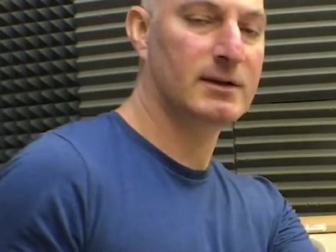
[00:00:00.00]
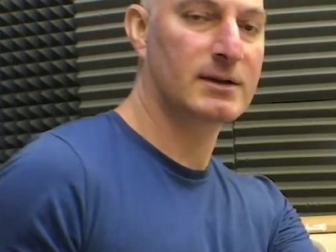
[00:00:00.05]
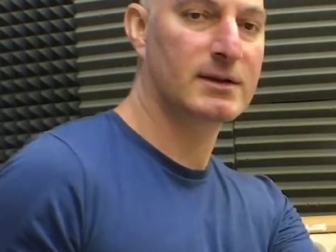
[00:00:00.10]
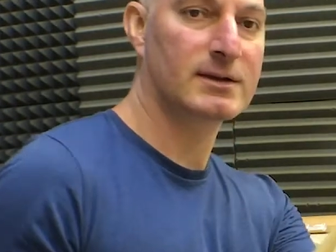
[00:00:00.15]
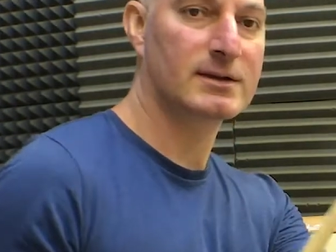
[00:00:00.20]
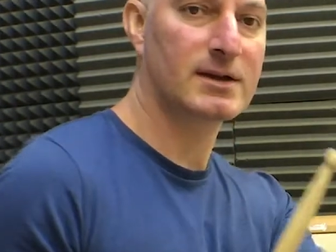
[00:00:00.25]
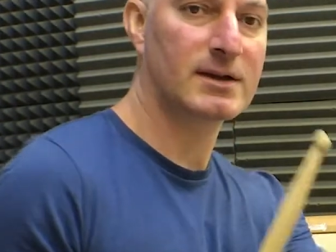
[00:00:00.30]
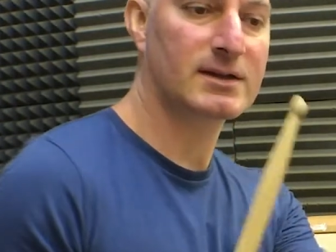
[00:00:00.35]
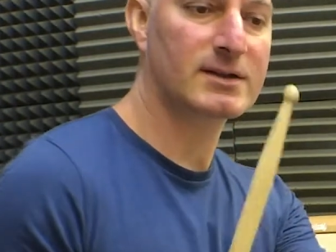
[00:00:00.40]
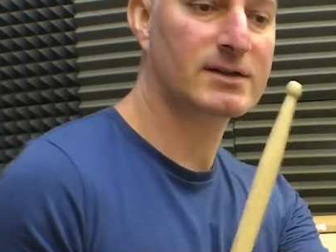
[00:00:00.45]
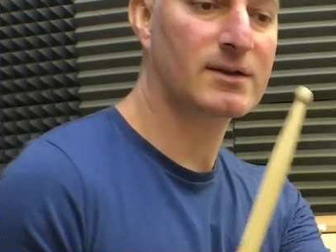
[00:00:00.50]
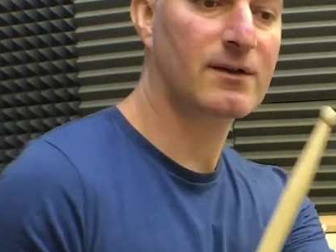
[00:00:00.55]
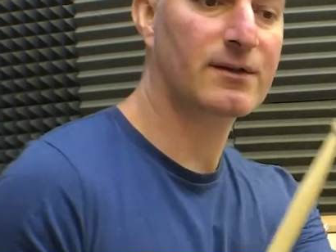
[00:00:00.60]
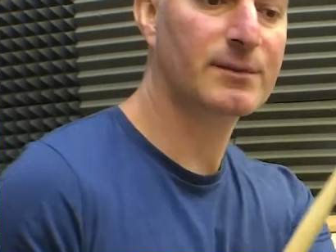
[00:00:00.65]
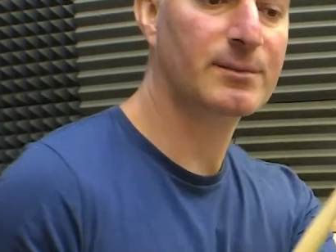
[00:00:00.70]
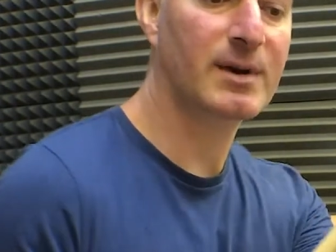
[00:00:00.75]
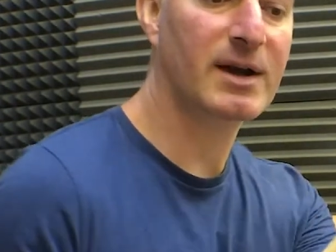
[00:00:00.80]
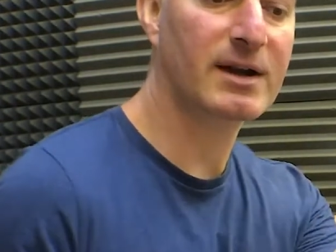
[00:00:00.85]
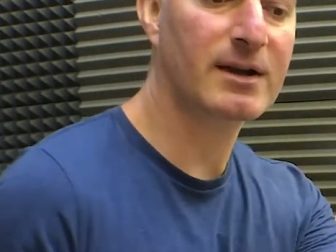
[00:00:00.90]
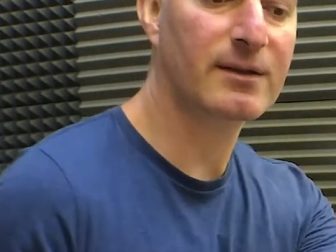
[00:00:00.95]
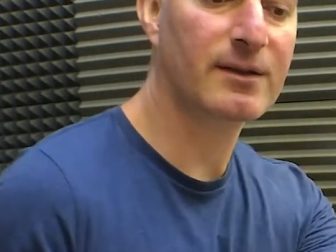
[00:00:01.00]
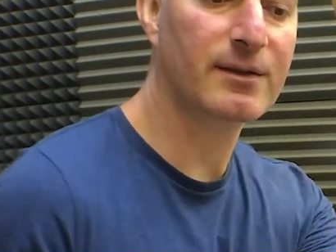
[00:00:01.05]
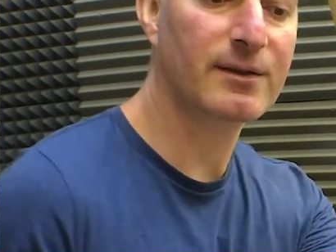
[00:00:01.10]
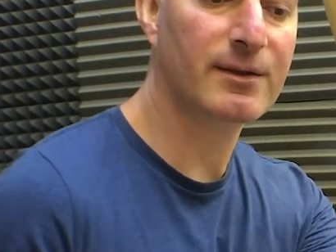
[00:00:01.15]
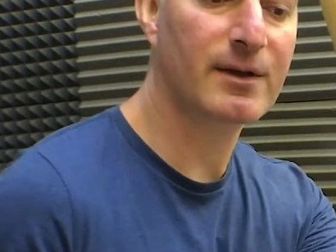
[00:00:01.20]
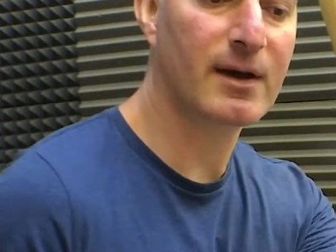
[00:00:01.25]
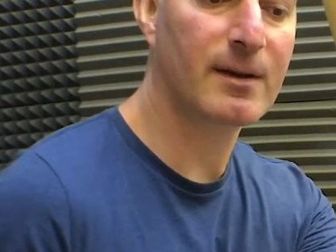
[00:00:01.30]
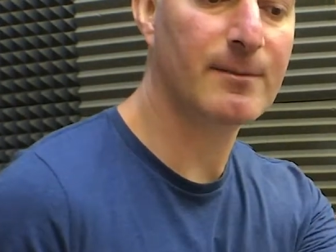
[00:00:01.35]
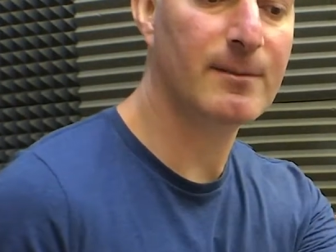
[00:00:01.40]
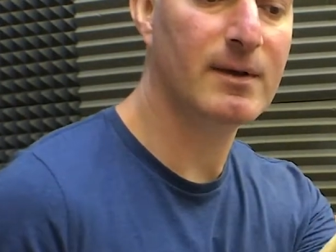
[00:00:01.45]
So soft part of the
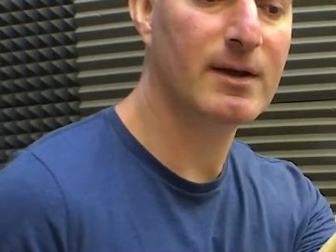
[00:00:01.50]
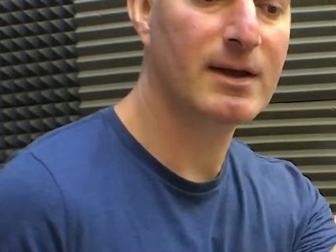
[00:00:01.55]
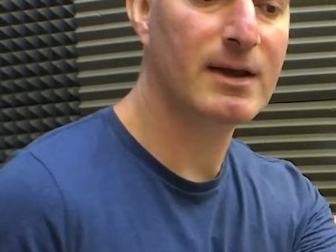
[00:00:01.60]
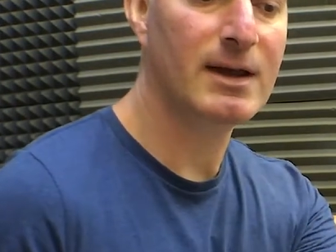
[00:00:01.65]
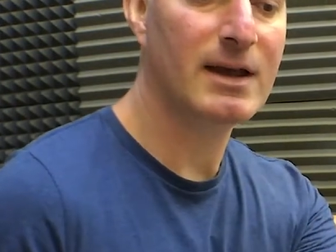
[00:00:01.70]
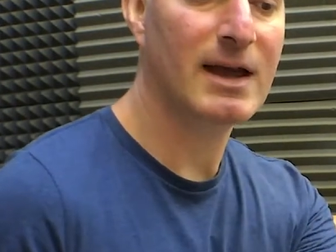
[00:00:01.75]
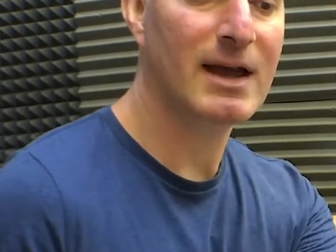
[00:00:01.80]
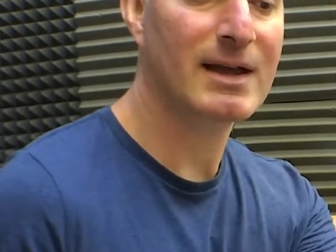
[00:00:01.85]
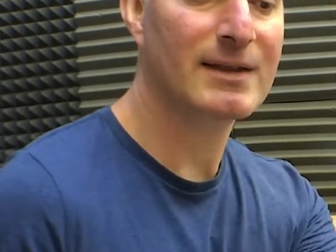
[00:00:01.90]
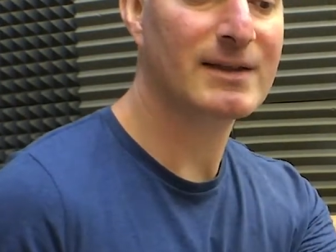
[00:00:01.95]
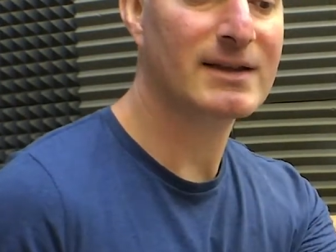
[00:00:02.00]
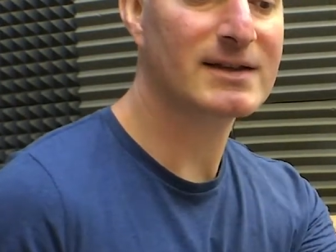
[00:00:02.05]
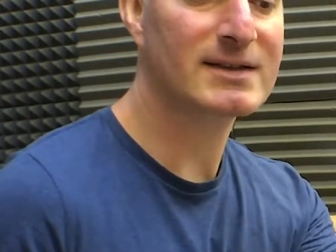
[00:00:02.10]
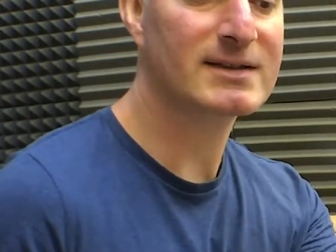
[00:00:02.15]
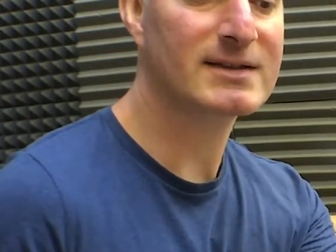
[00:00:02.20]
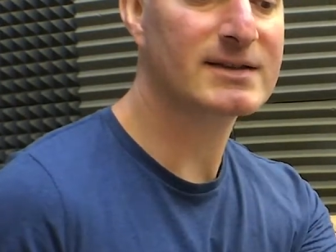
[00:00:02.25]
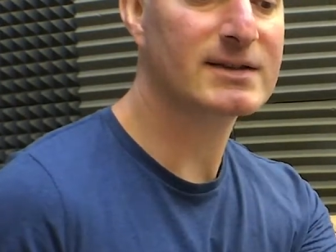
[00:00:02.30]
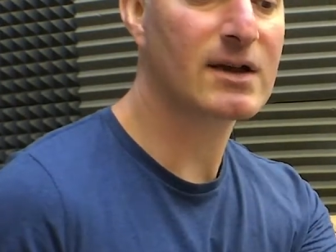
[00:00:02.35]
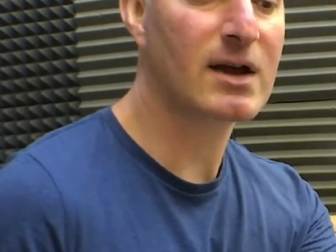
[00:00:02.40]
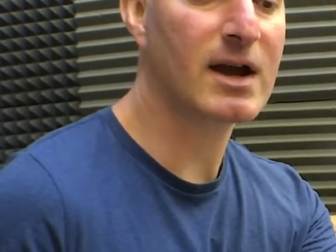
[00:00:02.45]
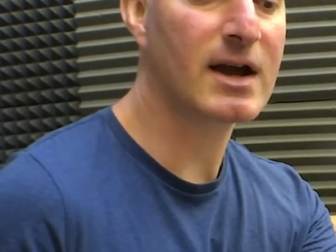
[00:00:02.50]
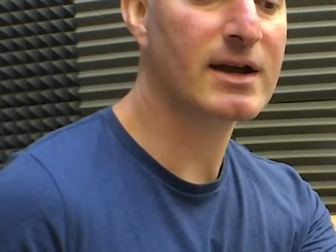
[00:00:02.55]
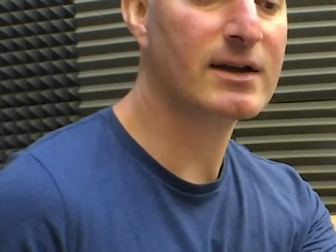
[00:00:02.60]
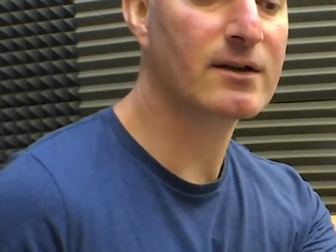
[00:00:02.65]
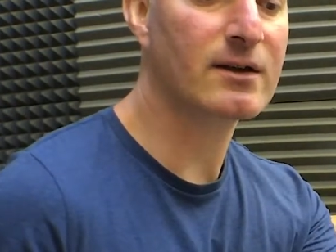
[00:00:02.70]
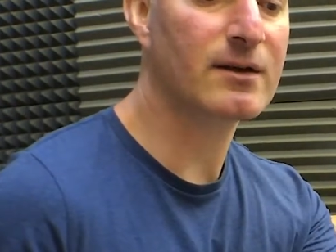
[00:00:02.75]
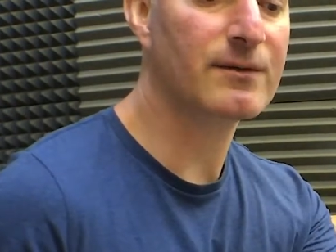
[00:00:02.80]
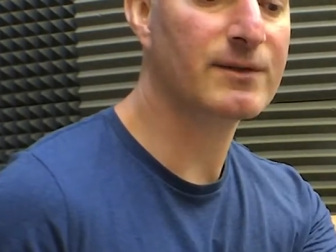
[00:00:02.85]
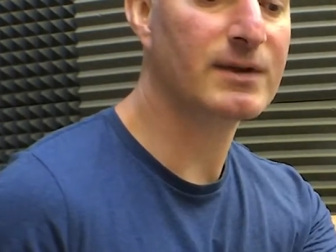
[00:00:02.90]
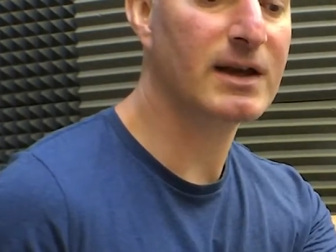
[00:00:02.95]
thumb and the side
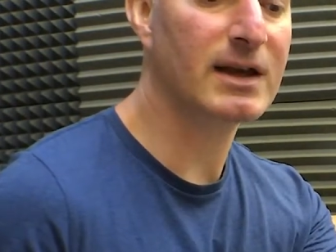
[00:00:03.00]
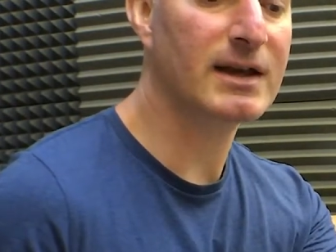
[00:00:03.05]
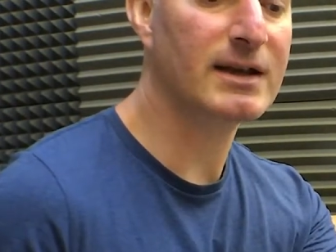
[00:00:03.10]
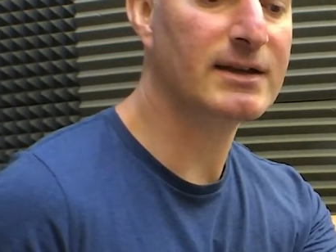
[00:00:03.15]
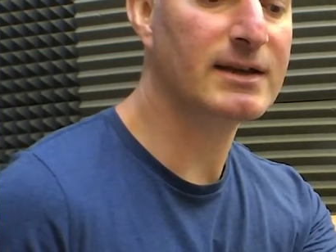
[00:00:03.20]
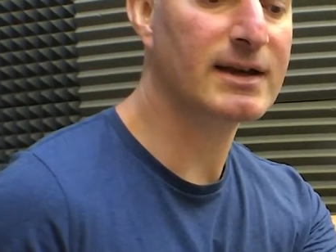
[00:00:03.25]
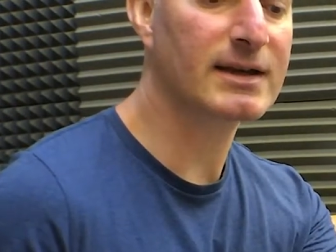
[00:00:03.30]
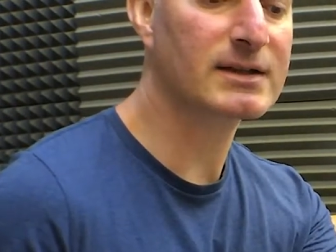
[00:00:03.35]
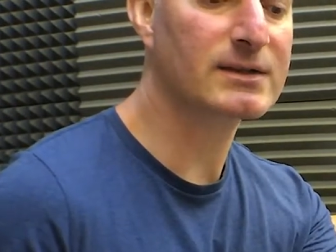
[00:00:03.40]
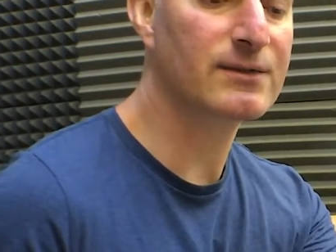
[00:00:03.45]
of your index